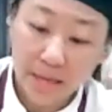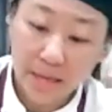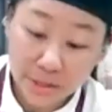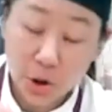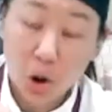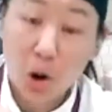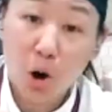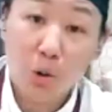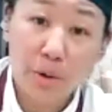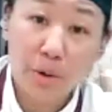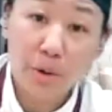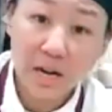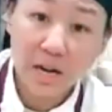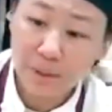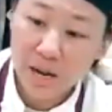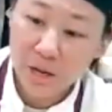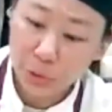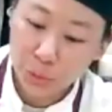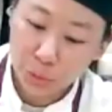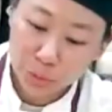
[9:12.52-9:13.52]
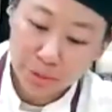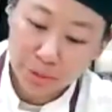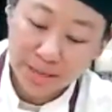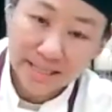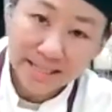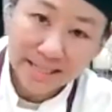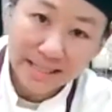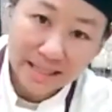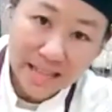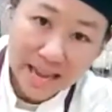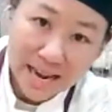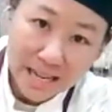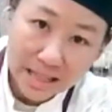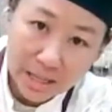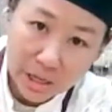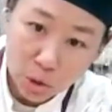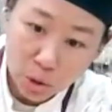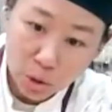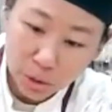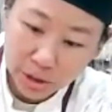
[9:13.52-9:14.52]
is already baked through. It's
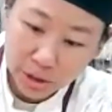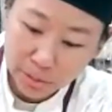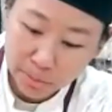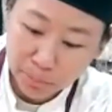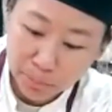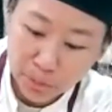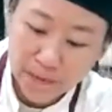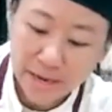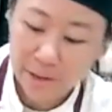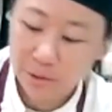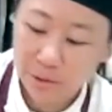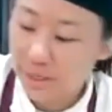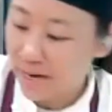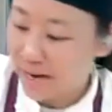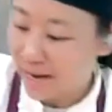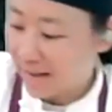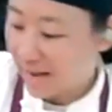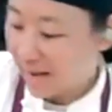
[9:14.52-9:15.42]
lightly golden brown.